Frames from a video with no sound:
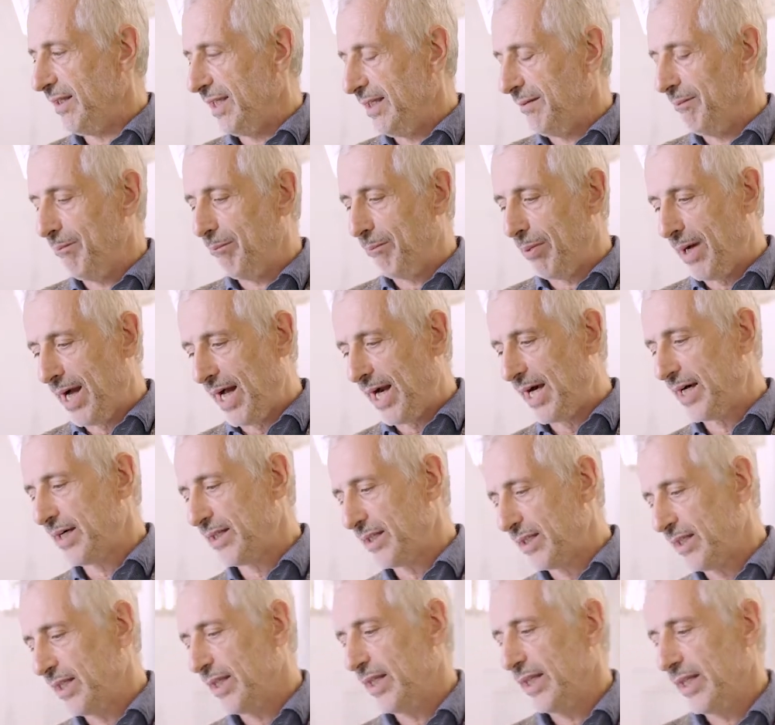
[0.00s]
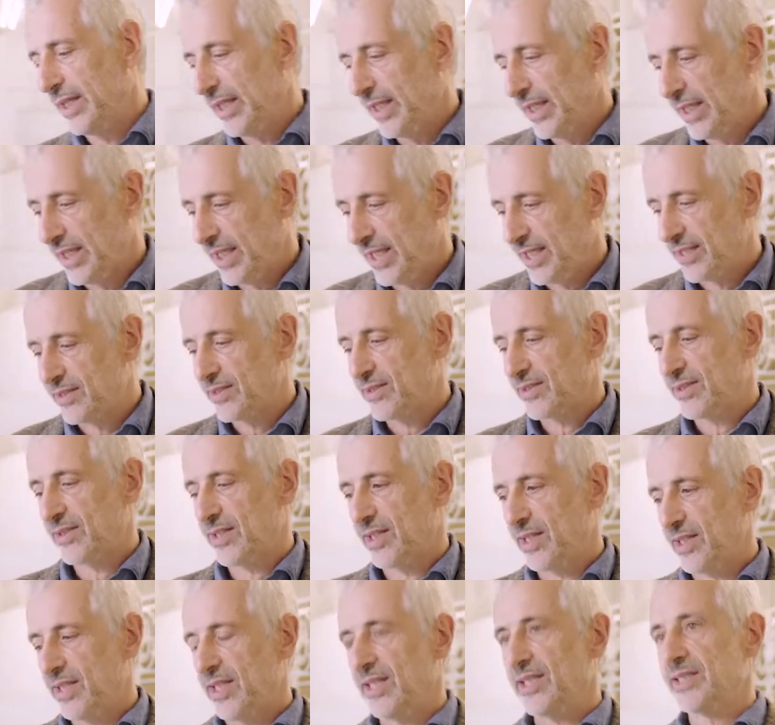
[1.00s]
in part
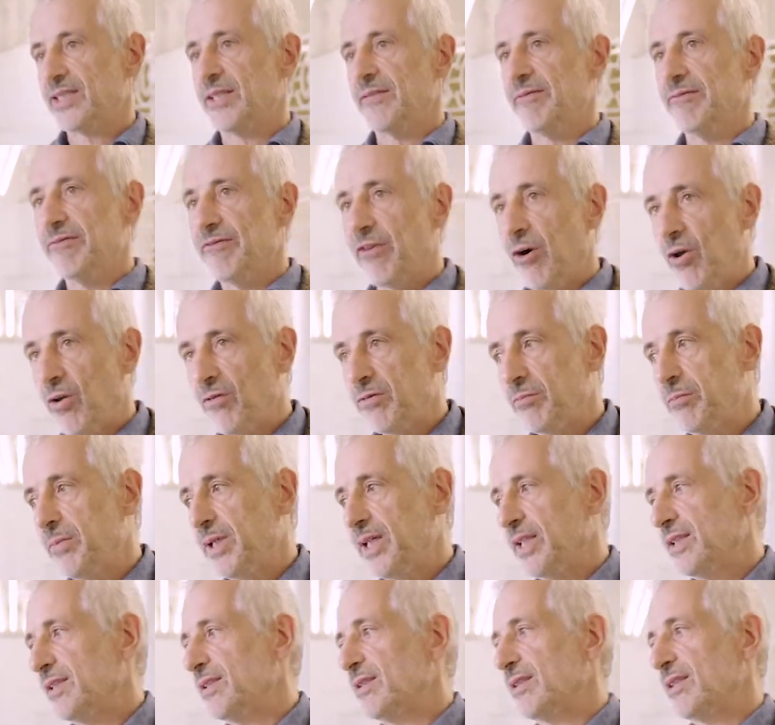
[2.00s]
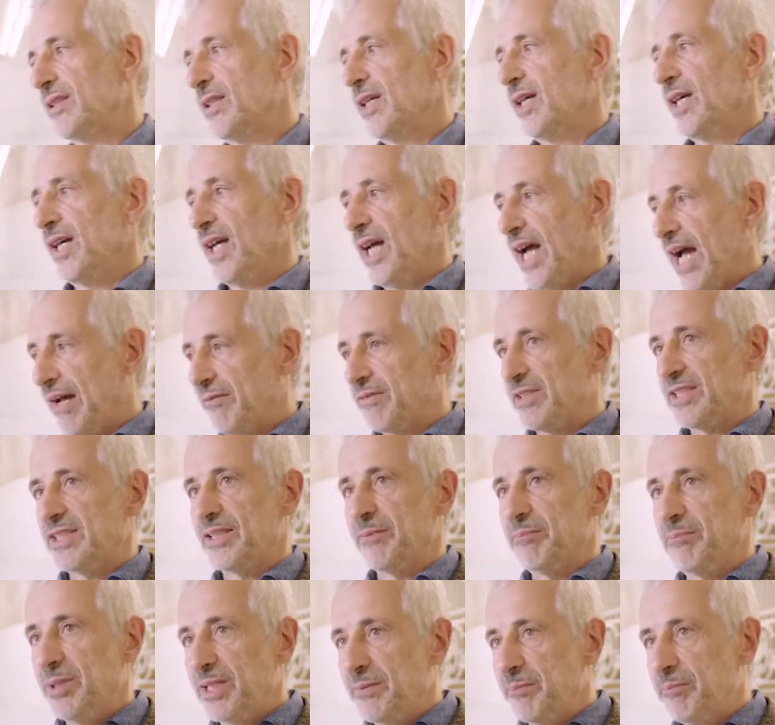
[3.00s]
is involvement, having
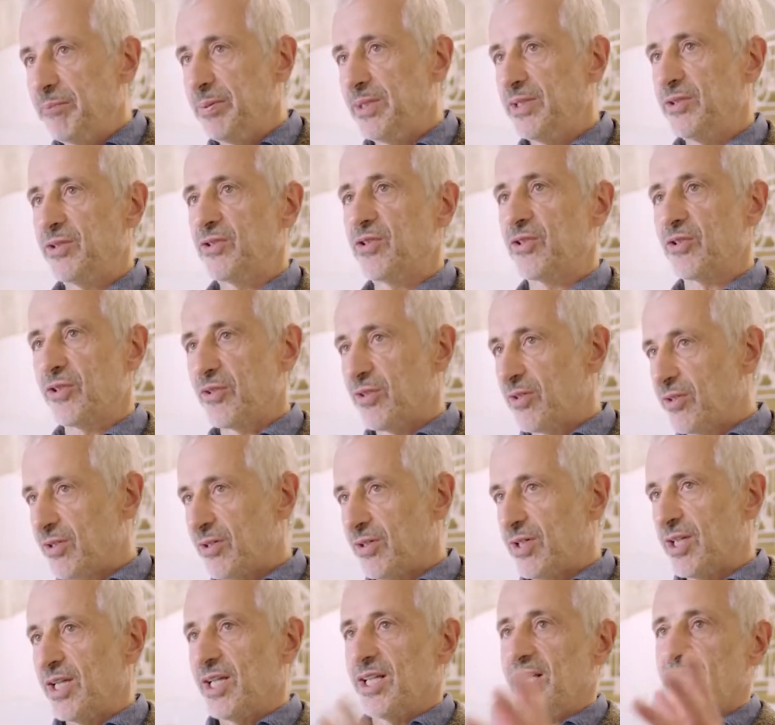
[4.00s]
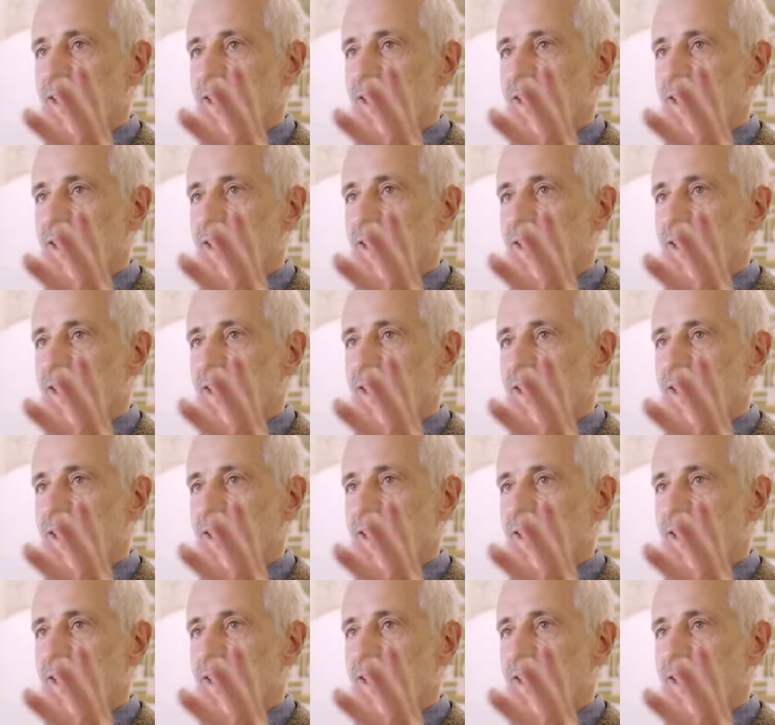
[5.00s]
the big picture,